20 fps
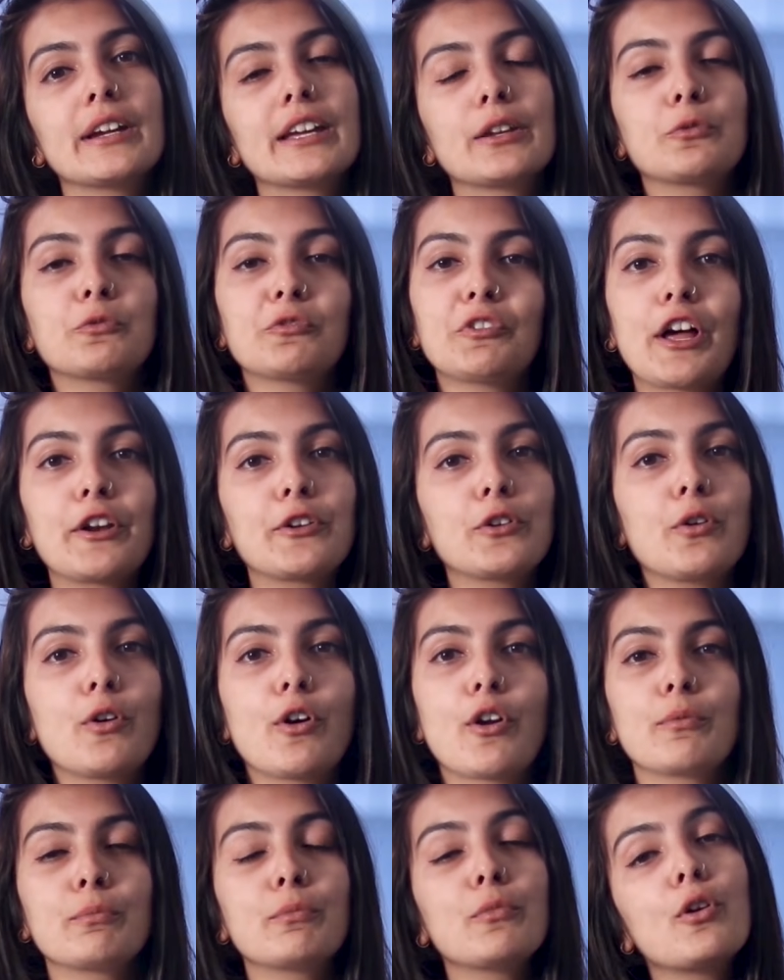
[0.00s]
in one
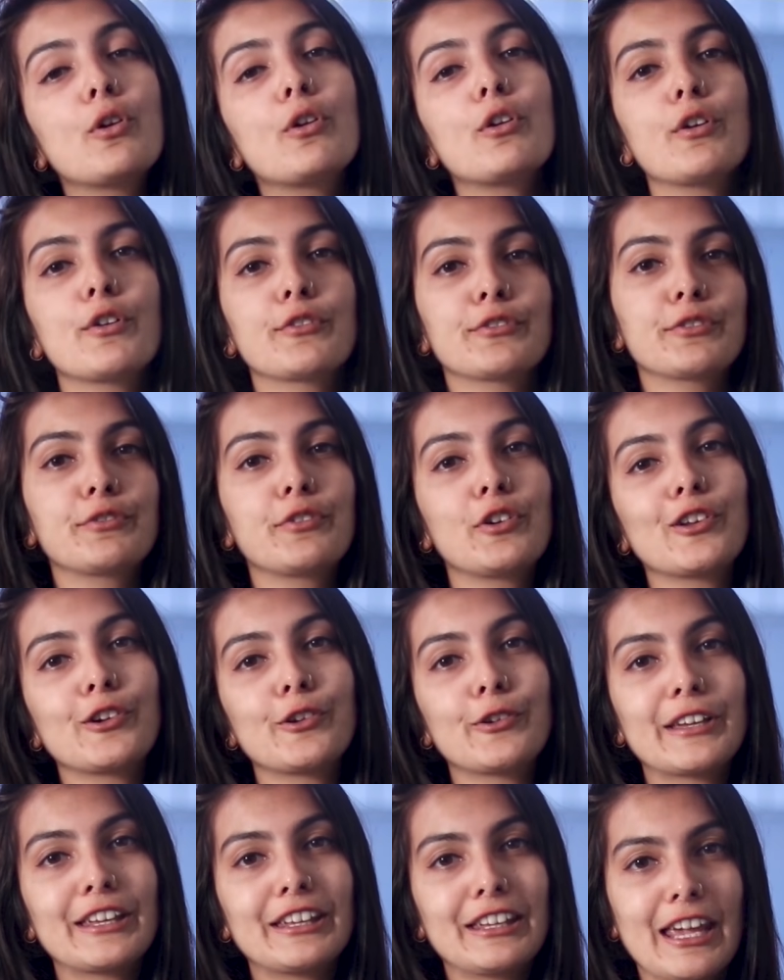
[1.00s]
or more of the
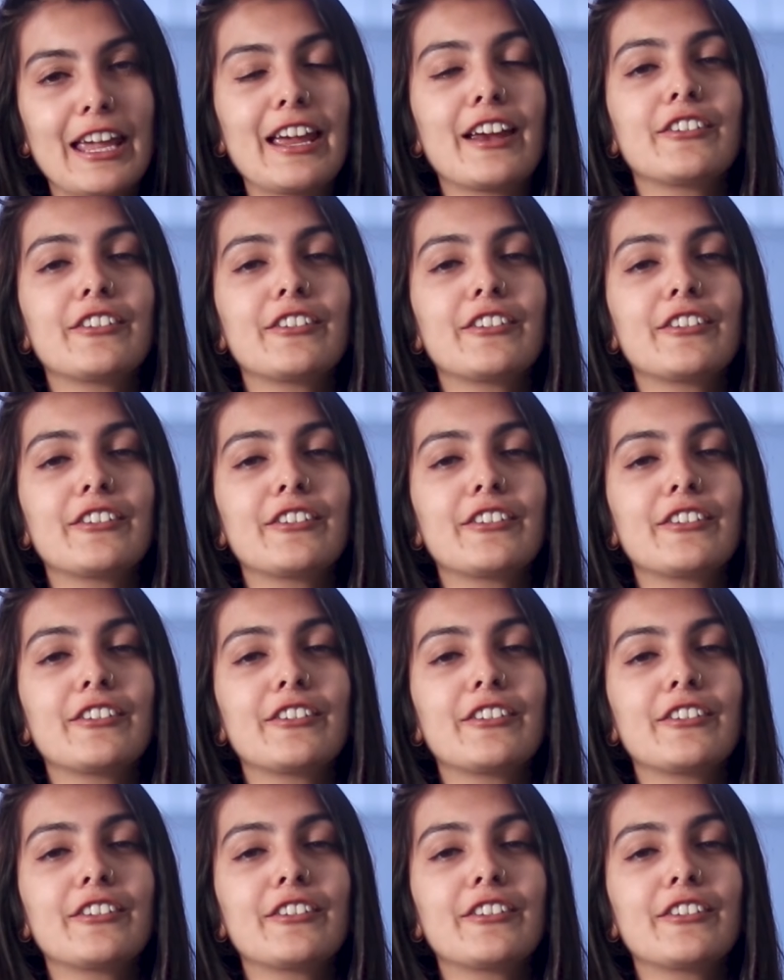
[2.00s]
following